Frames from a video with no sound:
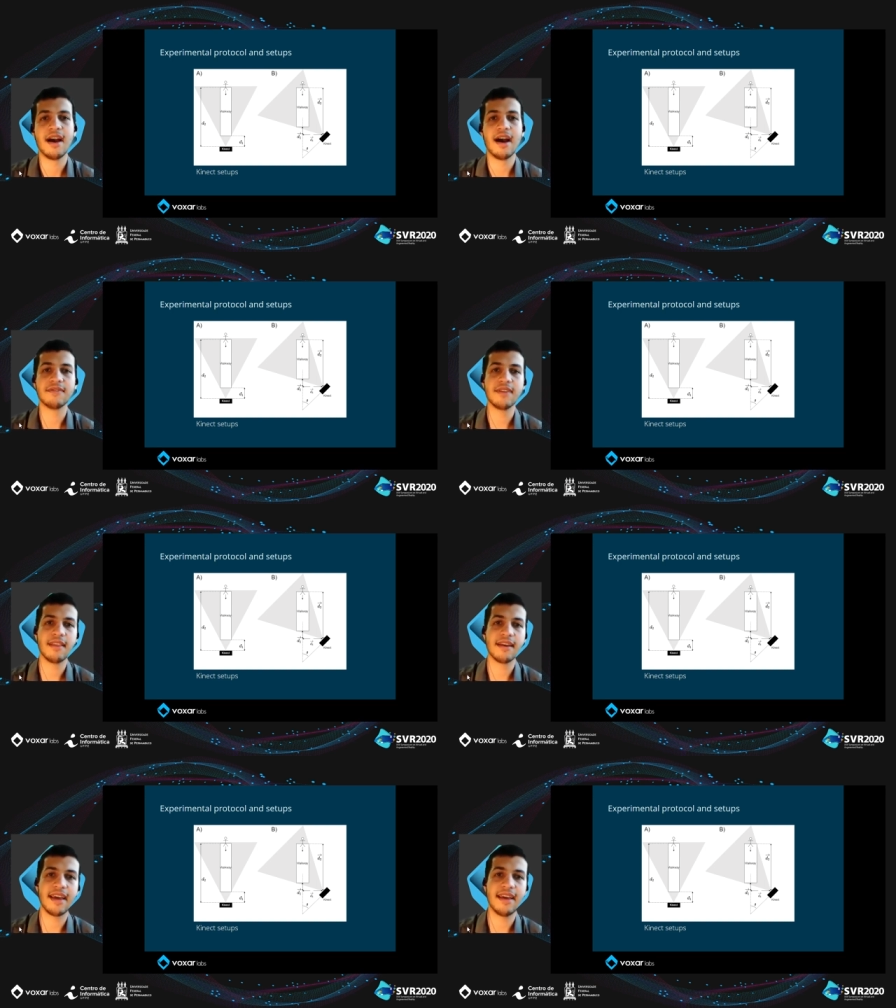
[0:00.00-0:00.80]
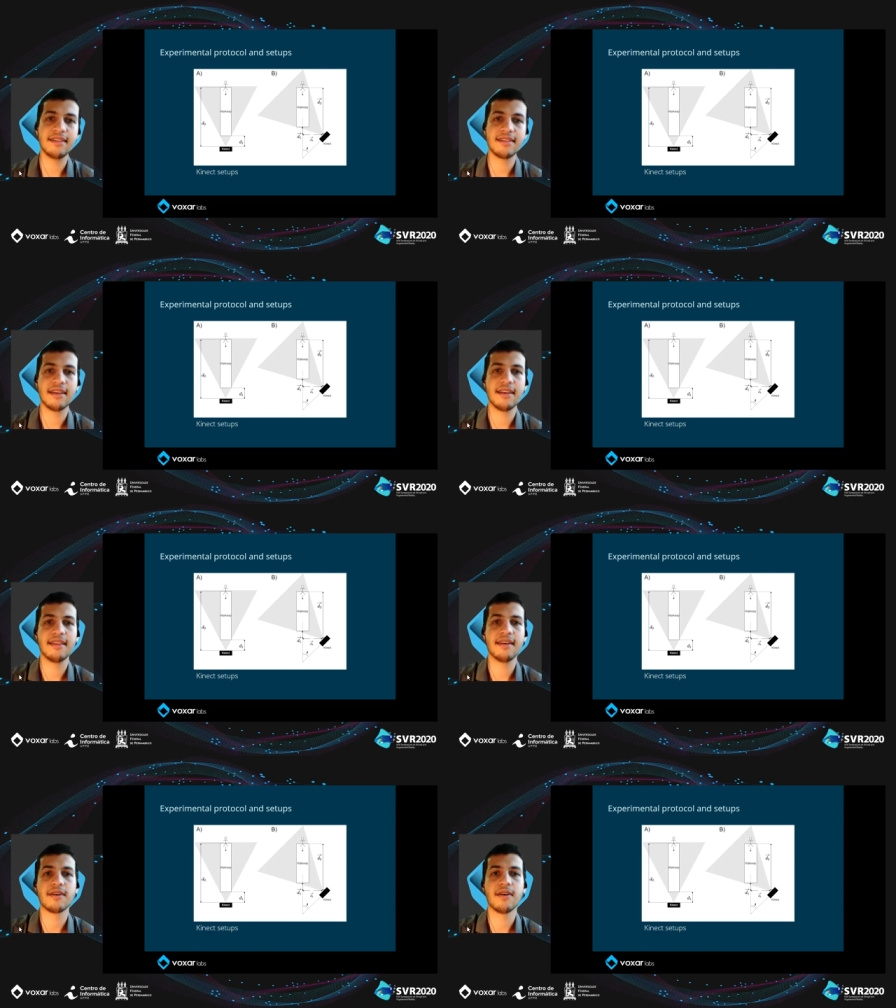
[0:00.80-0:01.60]
After the gait,
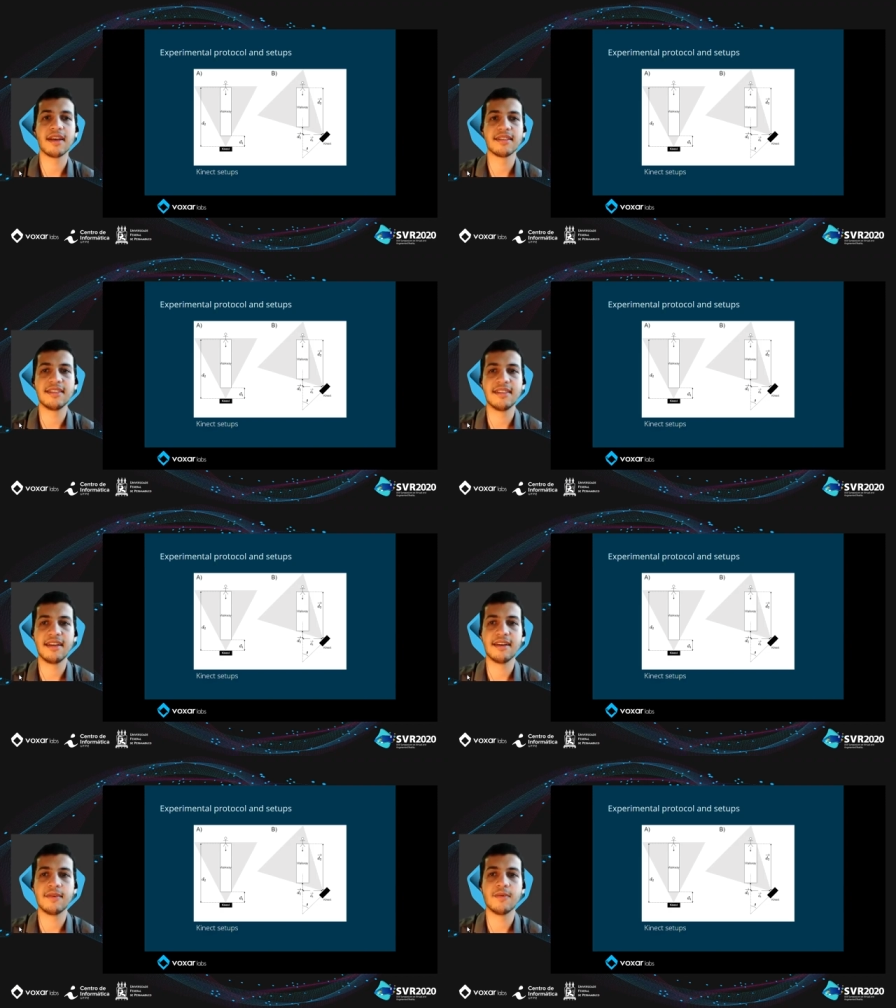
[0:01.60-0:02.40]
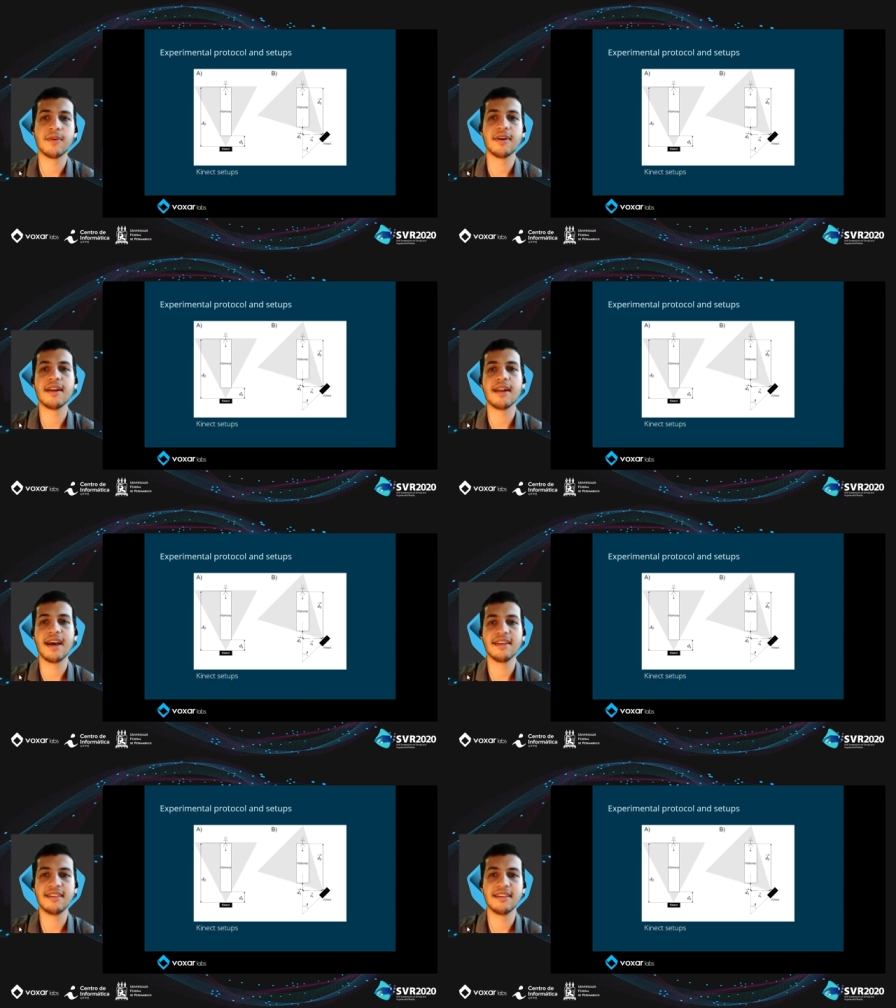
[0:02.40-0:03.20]
the collected data were
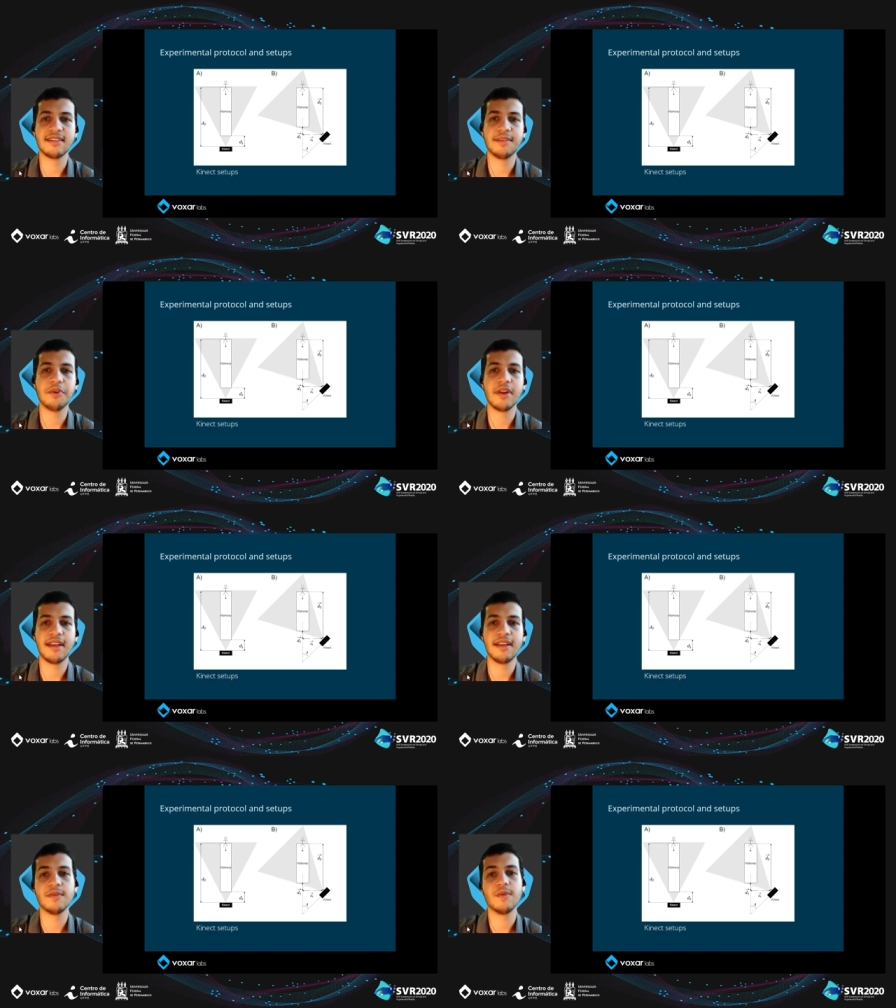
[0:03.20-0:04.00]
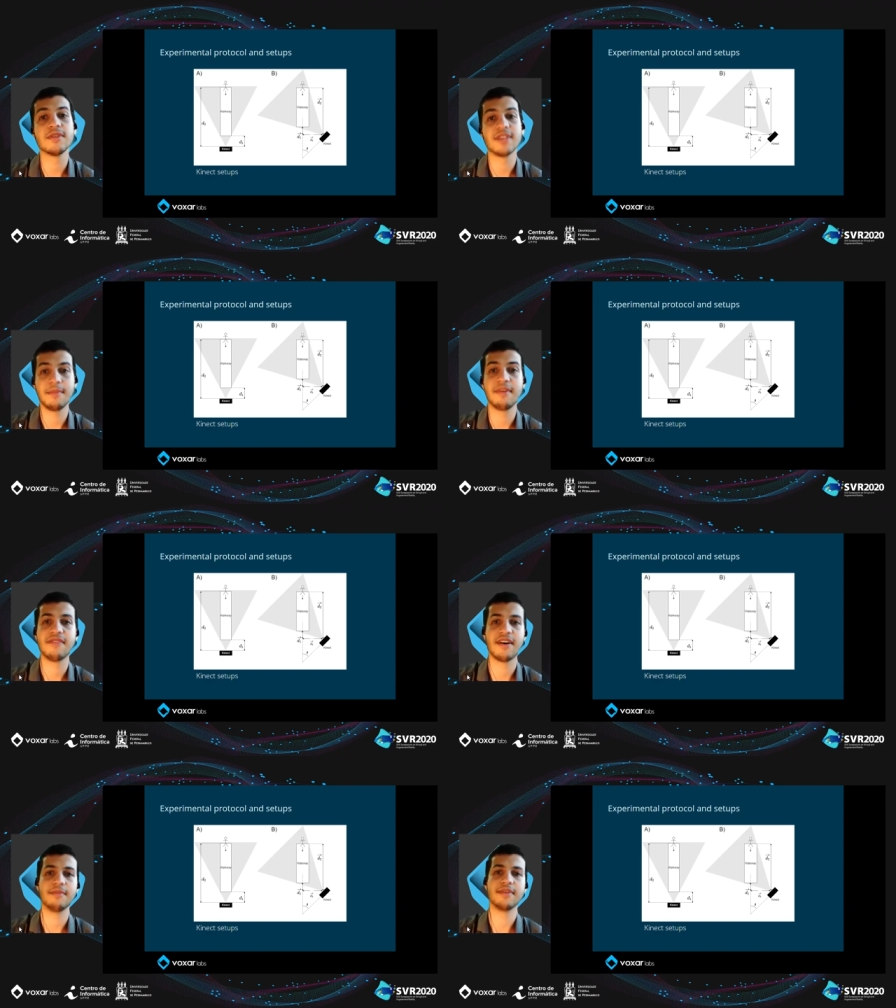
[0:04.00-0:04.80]
analyzed in a simulated real-time
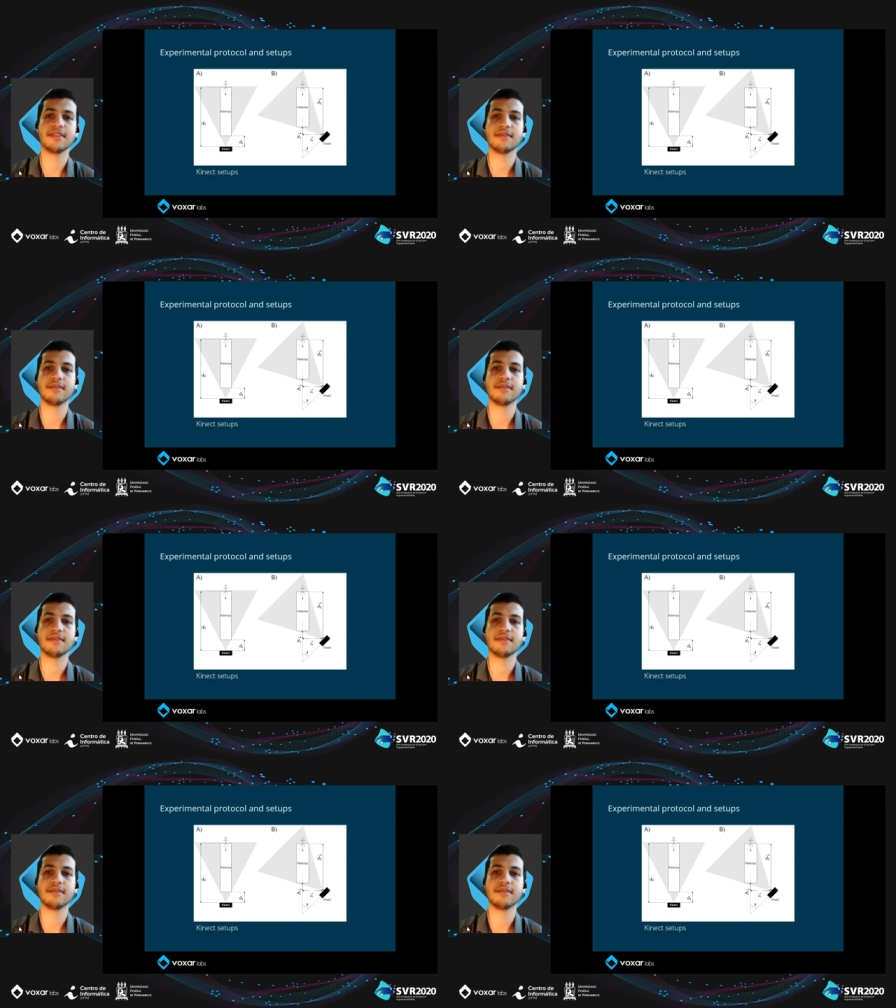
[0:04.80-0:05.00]
environment.